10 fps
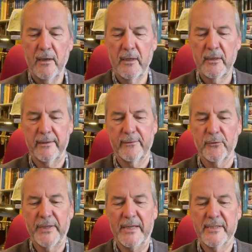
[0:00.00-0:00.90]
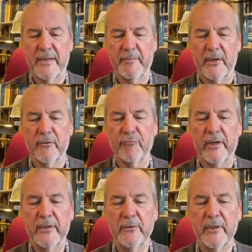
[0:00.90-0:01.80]
And I thought that seemed like a
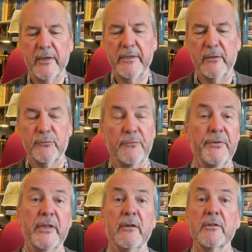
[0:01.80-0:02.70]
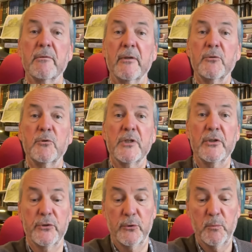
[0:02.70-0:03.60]
really good idea for a video, so I thought
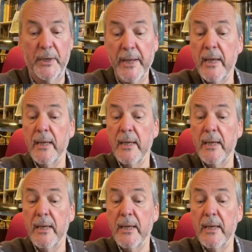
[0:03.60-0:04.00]
I'd do one.